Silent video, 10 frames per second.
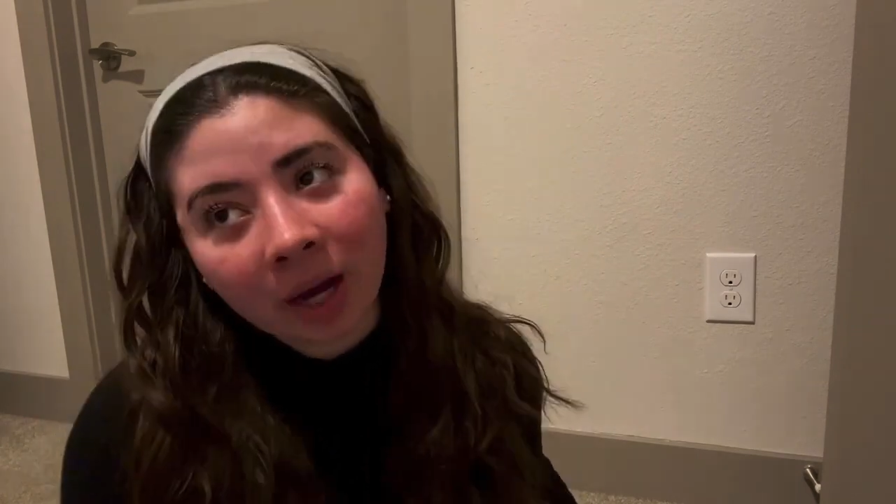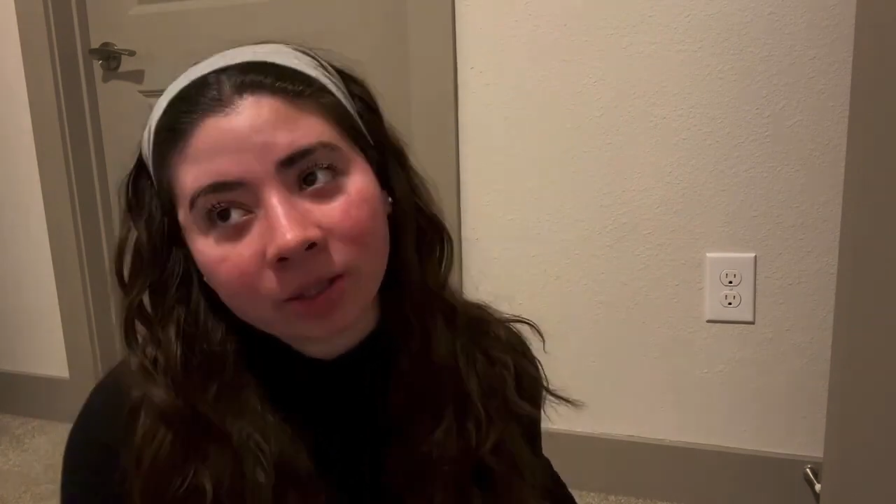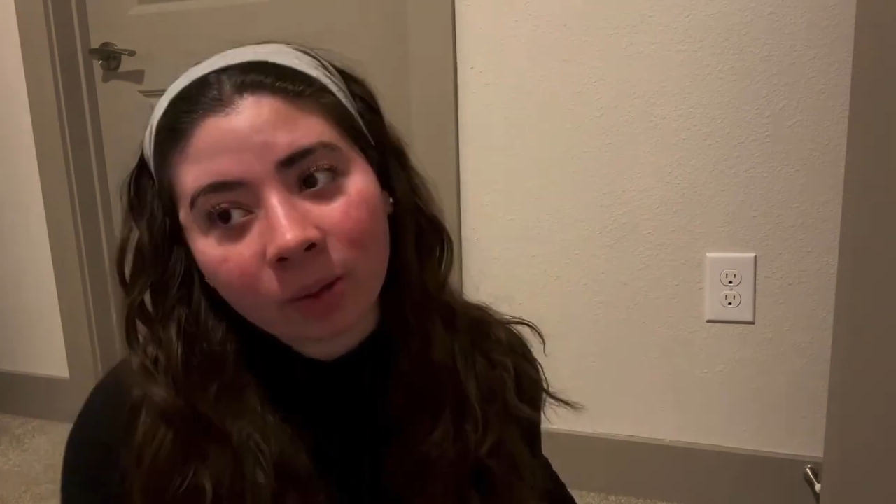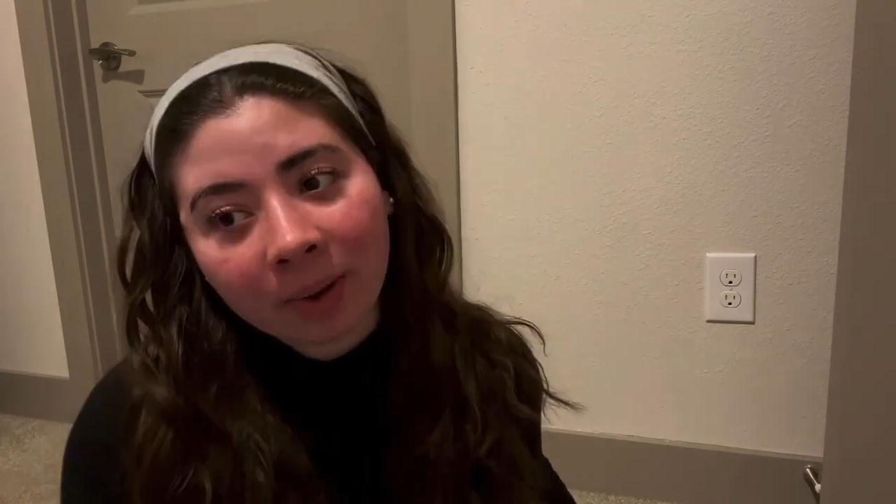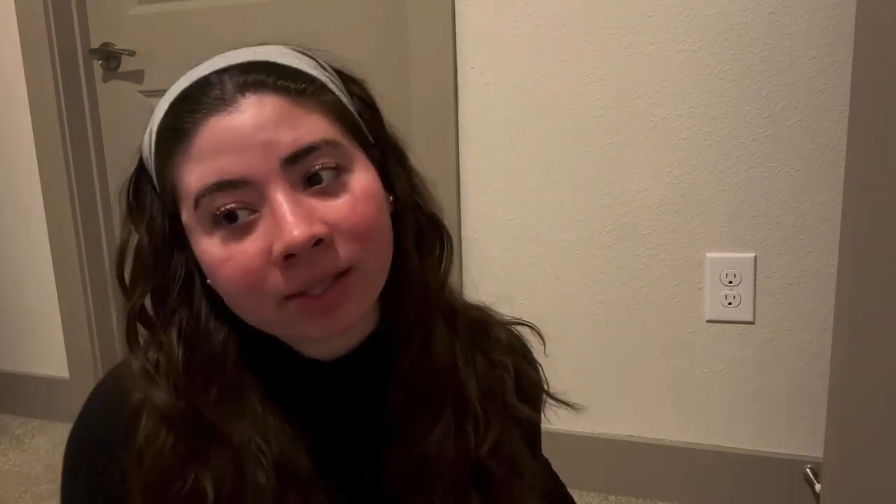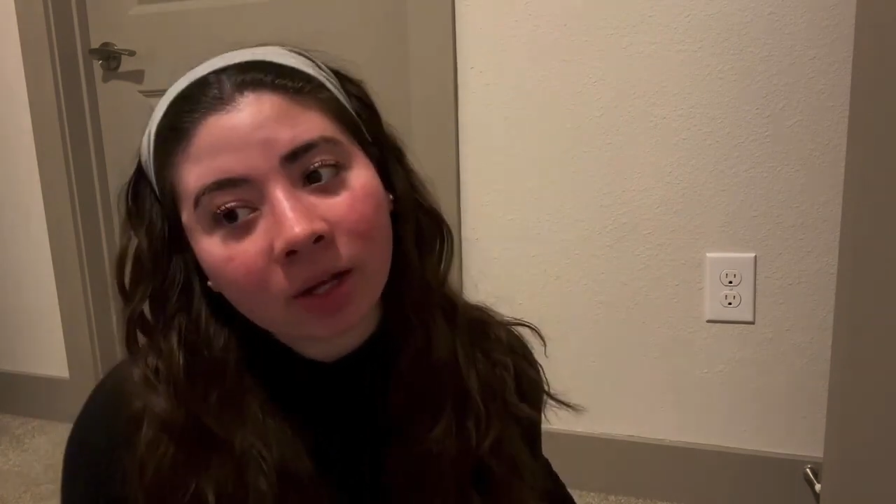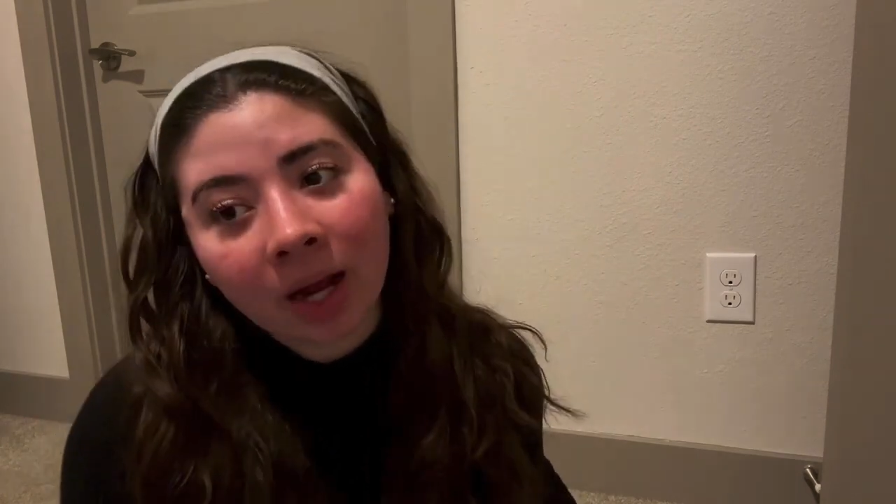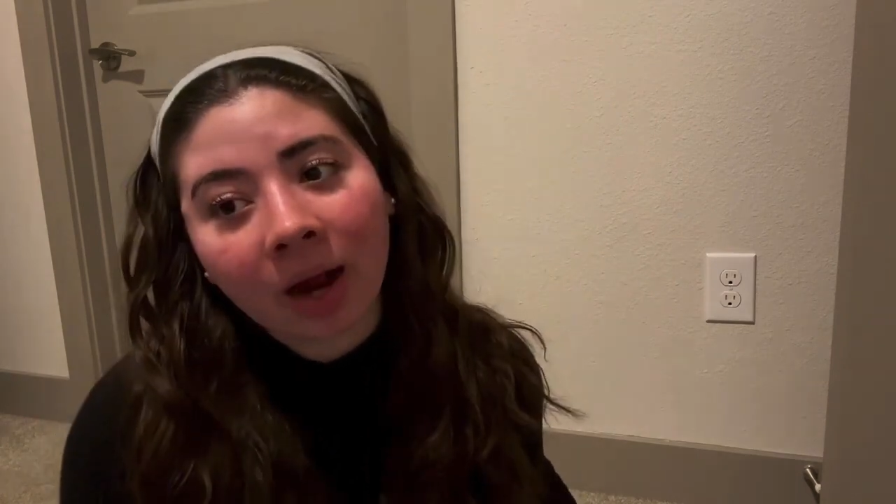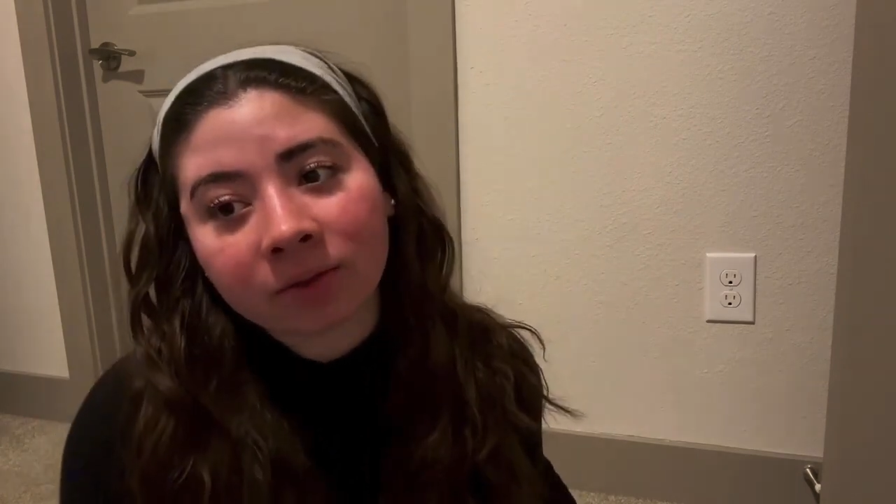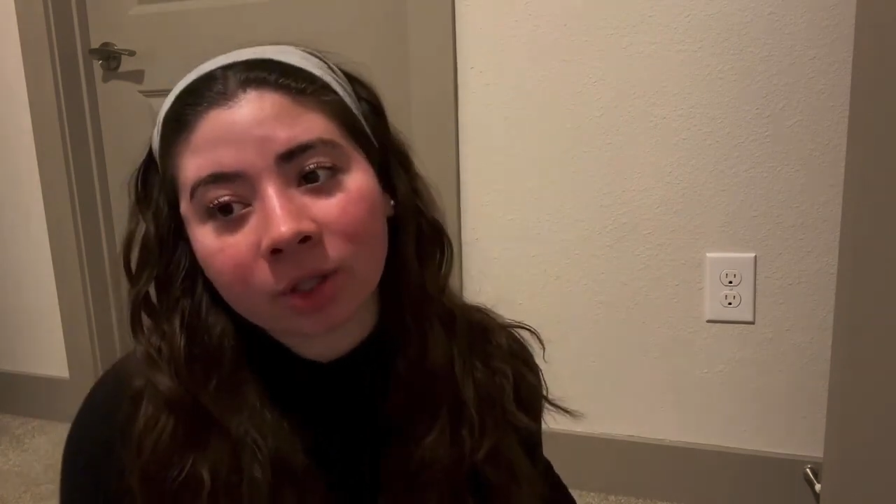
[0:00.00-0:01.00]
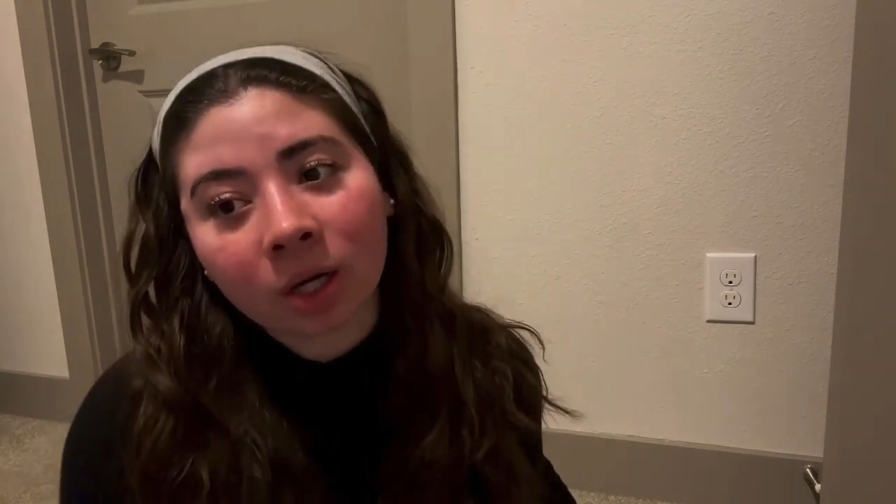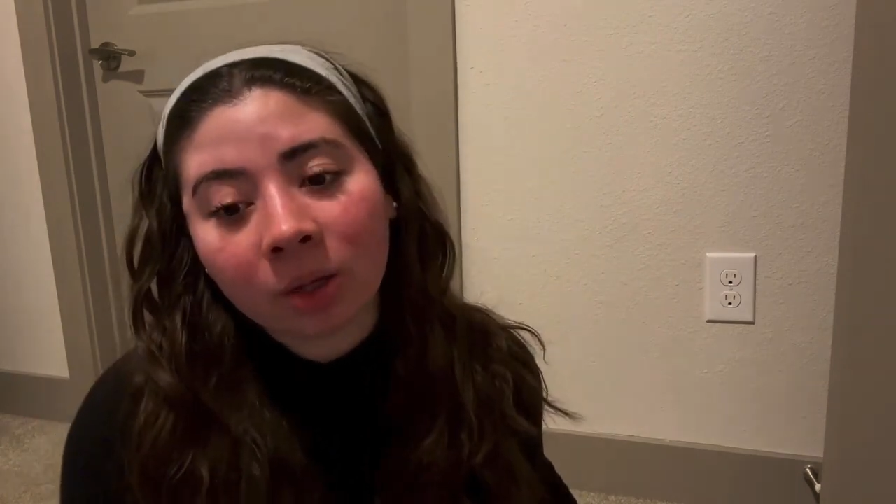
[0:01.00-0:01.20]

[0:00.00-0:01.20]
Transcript: I told myself after